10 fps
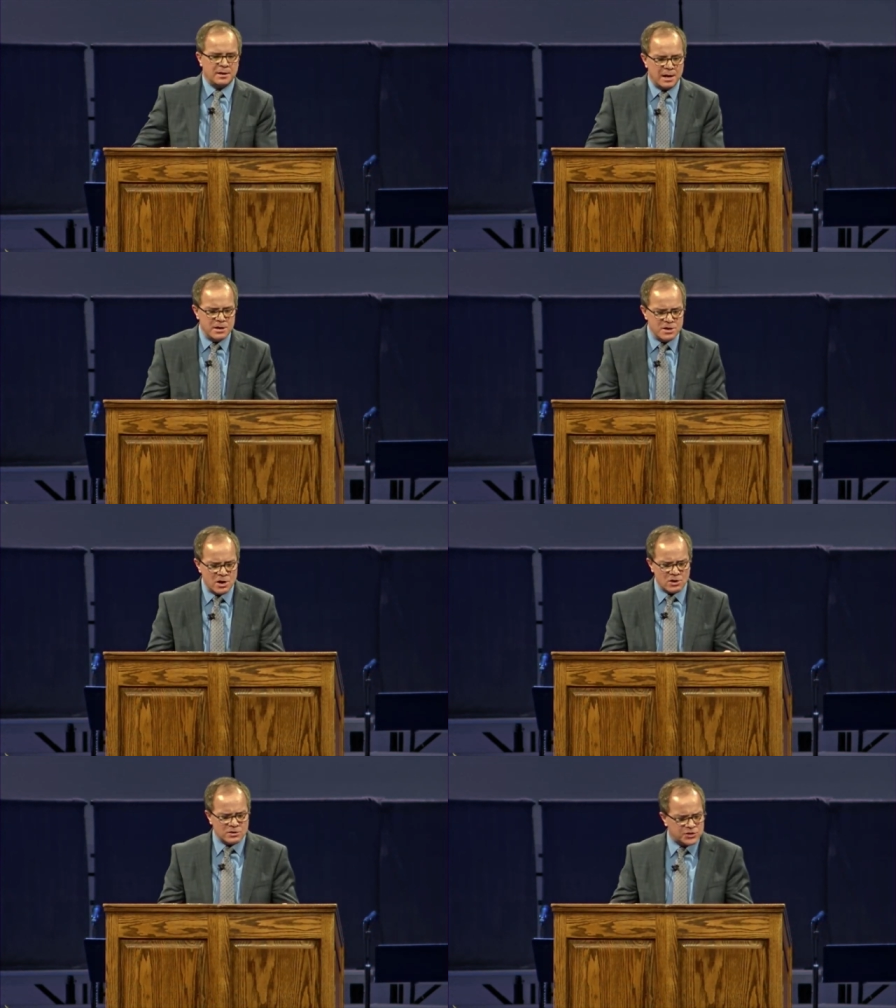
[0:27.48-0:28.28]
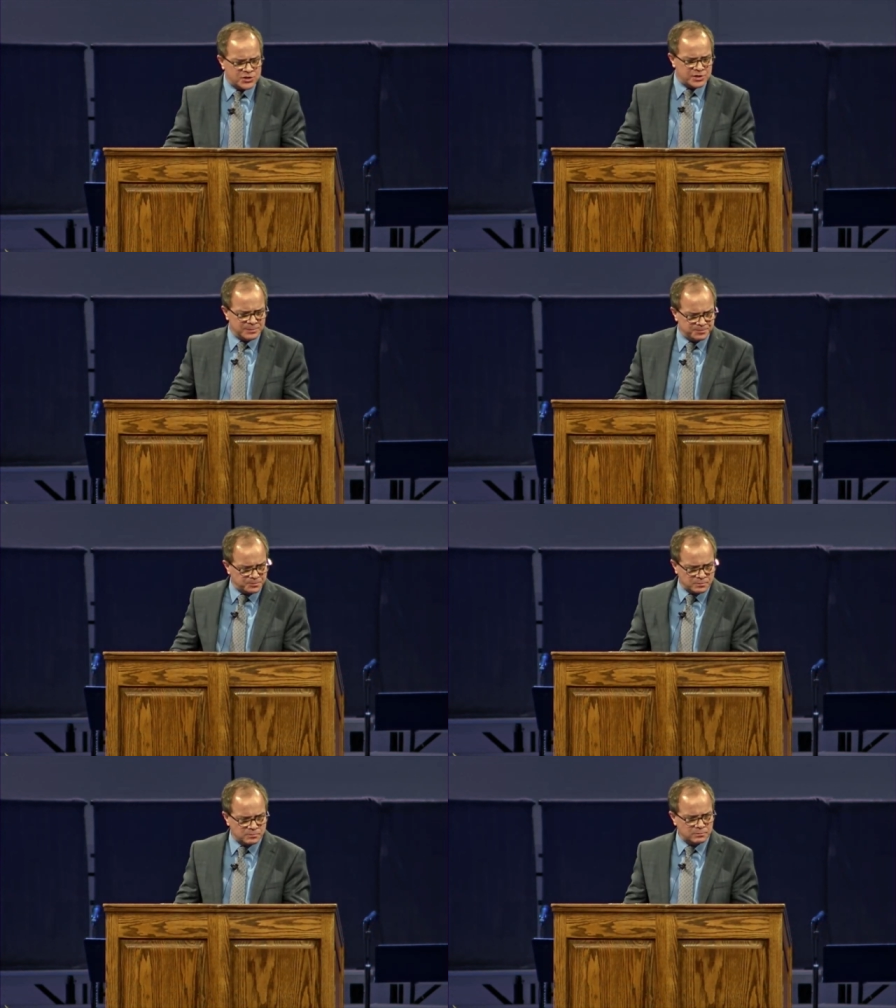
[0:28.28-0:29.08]
A nurse
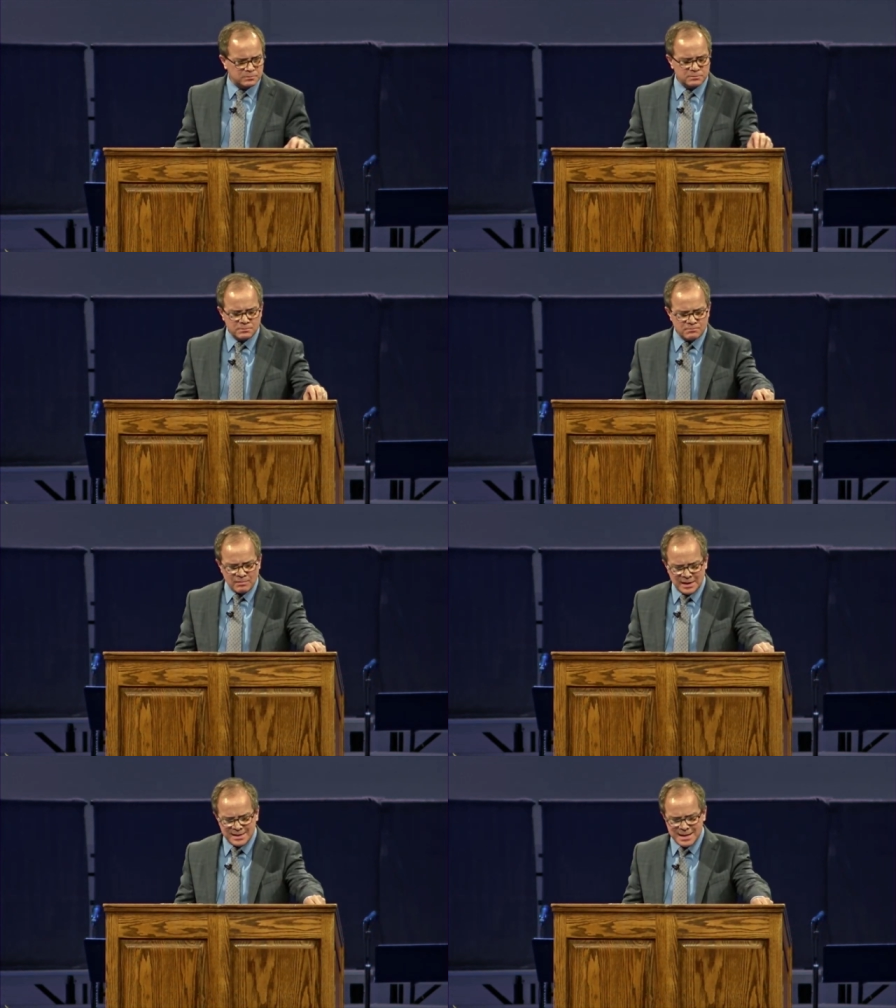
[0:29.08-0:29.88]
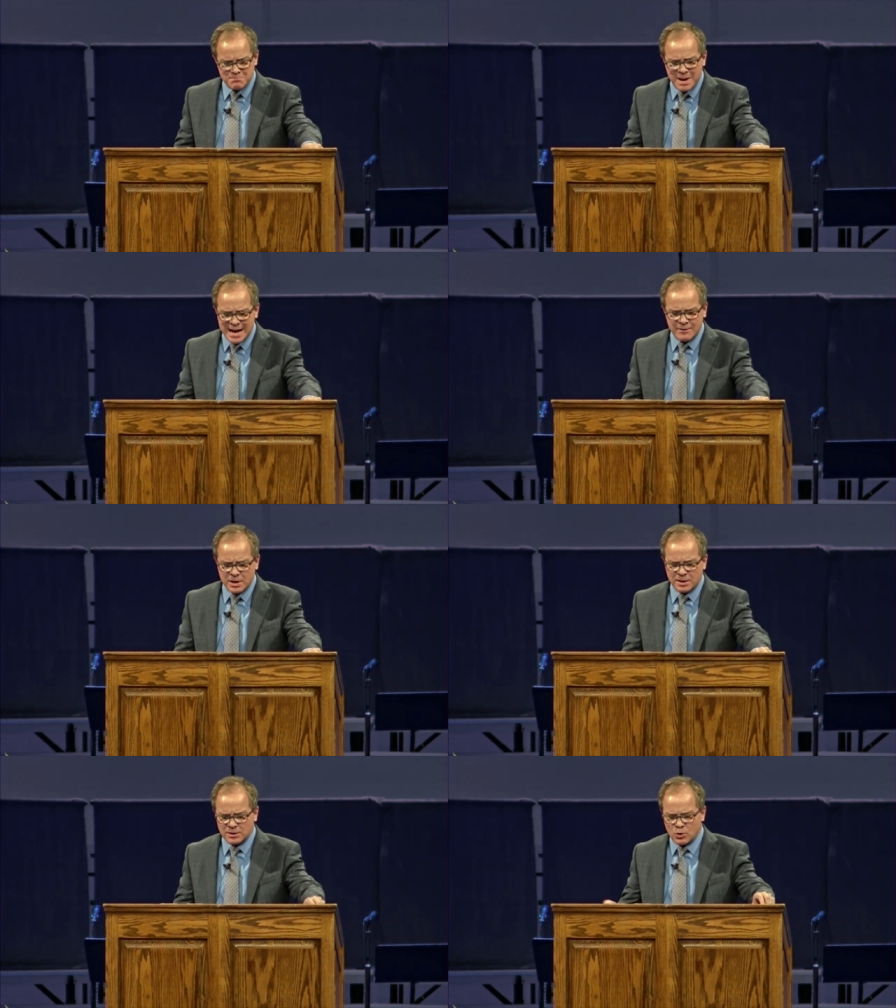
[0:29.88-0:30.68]
named
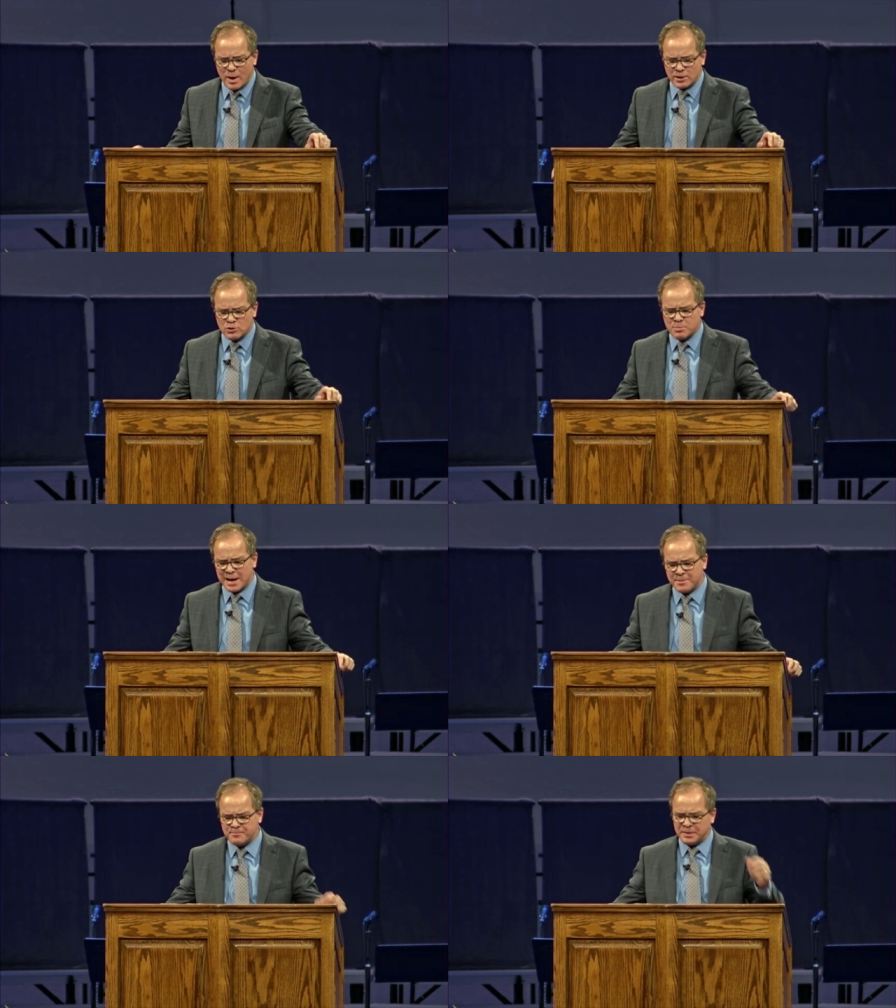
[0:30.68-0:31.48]
Myra Guadalupe